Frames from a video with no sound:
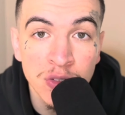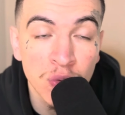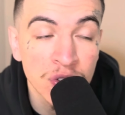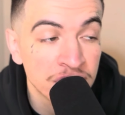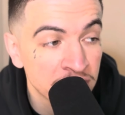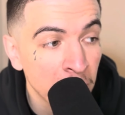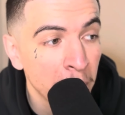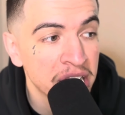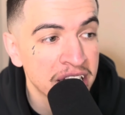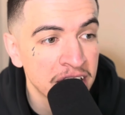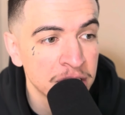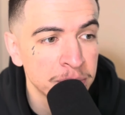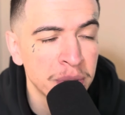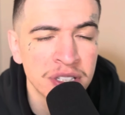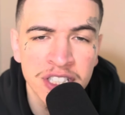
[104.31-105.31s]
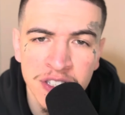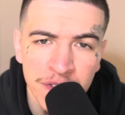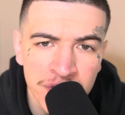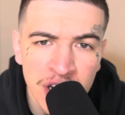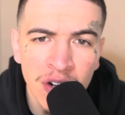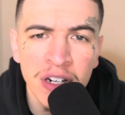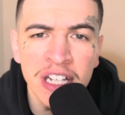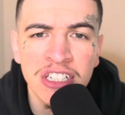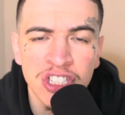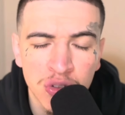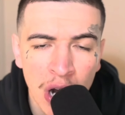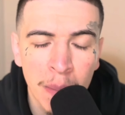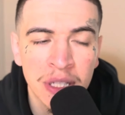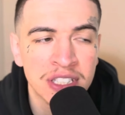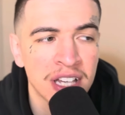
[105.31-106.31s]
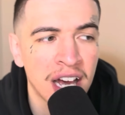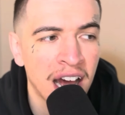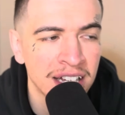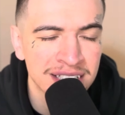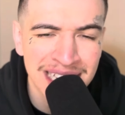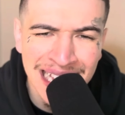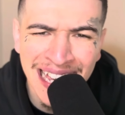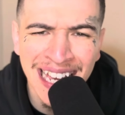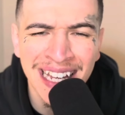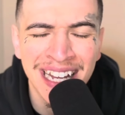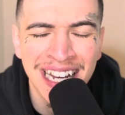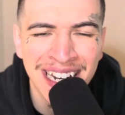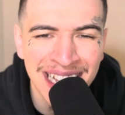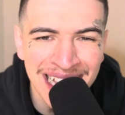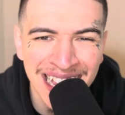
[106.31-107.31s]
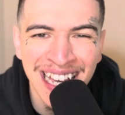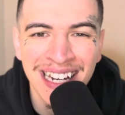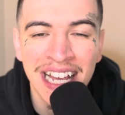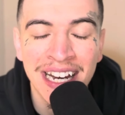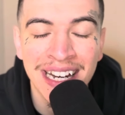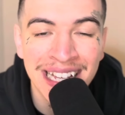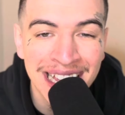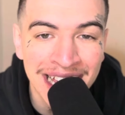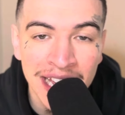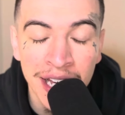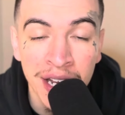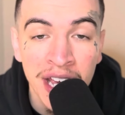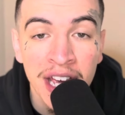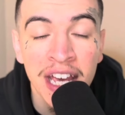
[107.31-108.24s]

when somebody has been severely traumatized again and again and again,